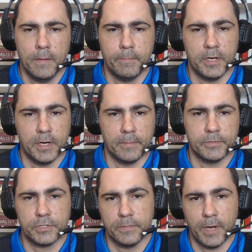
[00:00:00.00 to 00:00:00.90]
Menu number
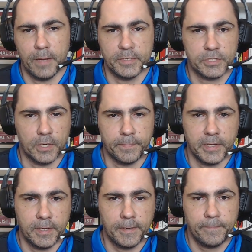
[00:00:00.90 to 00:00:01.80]
2 might be shop
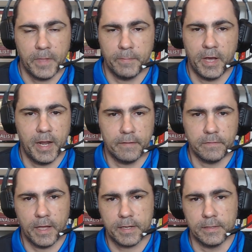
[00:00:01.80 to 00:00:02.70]
here. It might have
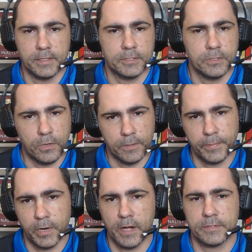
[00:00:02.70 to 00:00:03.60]
like a link to all
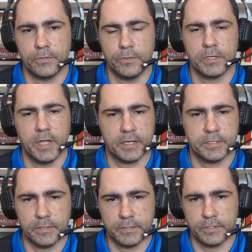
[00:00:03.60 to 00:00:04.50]
products, all
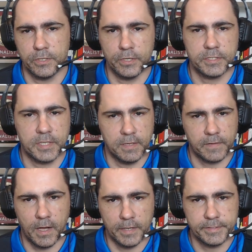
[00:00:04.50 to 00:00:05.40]
collections, search, gift
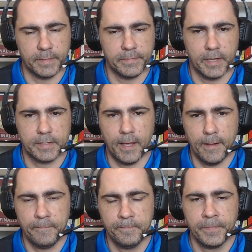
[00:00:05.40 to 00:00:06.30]
cards, something like
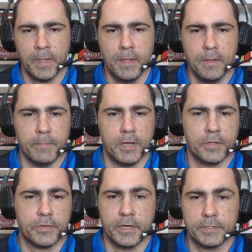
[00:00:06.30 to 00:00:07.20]
that. Menu
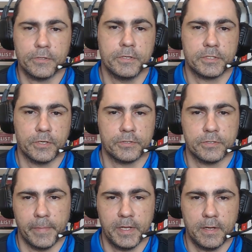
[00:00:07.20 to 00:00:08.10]
3 is all your
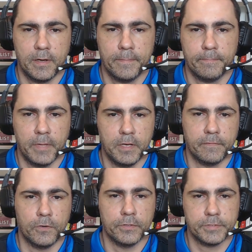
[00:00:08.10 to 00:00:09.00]
social media. Menu
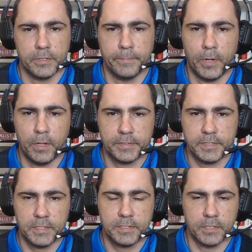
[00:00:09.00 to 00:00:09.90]
4 is all your
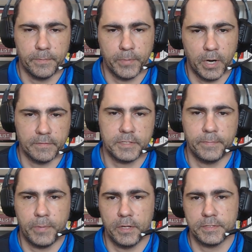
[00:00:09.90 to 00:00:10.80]
policies, so privacy
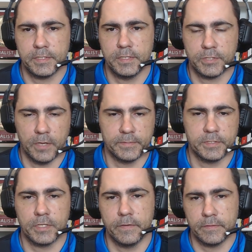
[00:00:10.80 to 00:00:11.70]
policy, terms of
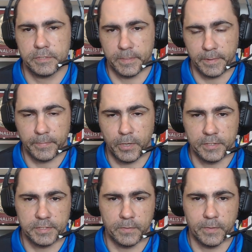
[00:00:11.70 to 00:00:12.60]
service, shipping
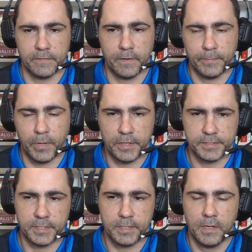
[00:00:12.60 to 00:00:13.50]
policy, refund
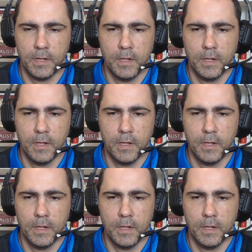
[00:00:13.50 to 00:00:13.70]
policy.